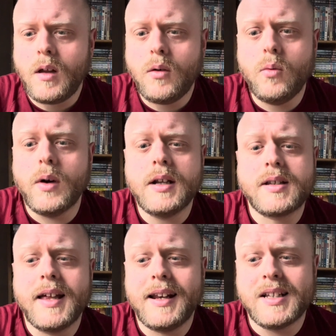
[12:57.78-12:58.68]
which
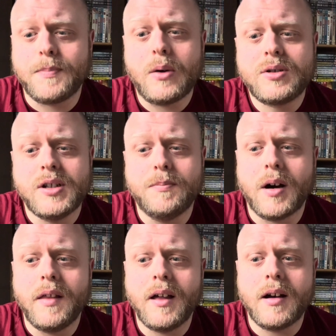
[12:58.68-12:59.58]
then is bolstered
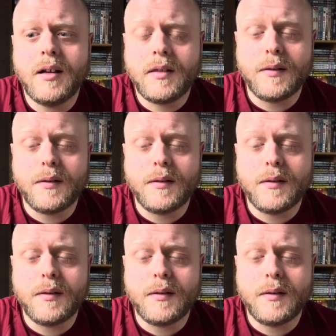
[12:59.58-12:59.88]
by the